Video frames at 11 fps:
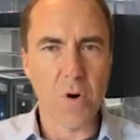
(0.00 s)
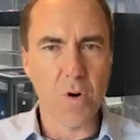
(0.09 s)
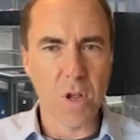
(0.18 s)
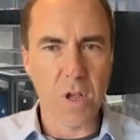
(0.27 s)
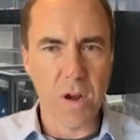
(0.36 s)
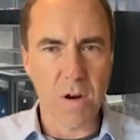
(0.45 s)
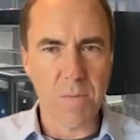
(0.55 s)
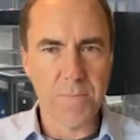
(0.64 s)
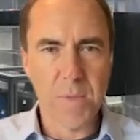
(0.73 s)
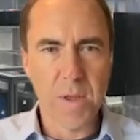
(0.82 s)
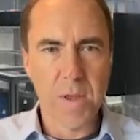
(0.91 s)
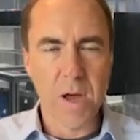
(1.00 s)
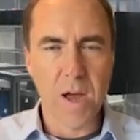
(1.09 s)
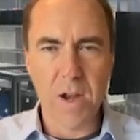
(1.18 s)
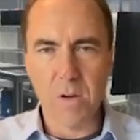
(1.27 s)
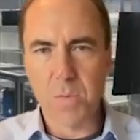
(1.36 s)
per year,
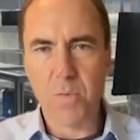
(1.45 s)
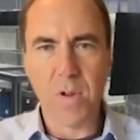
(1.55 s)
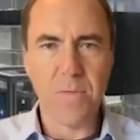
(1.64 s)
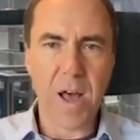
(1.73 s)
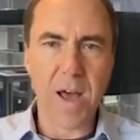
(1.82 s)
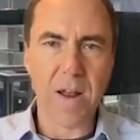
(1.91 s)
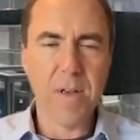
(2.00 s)
and it was pretty flat.